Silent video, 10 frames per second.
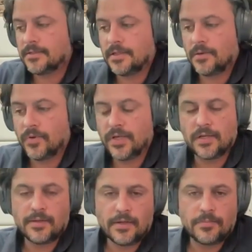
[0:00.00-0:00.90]
And
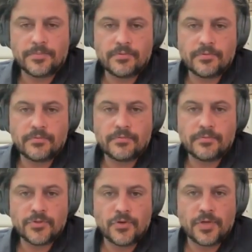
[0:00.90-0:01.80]
then we can
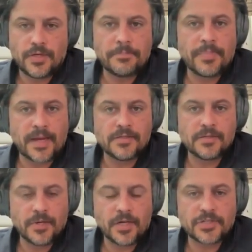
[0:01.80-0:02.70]
help you
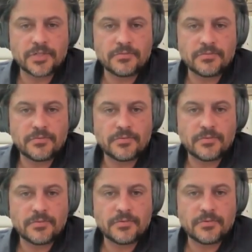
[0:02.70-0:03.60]
get back into
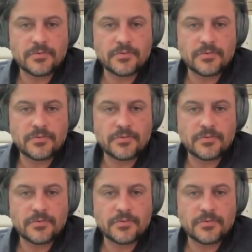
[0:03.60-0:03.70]
production.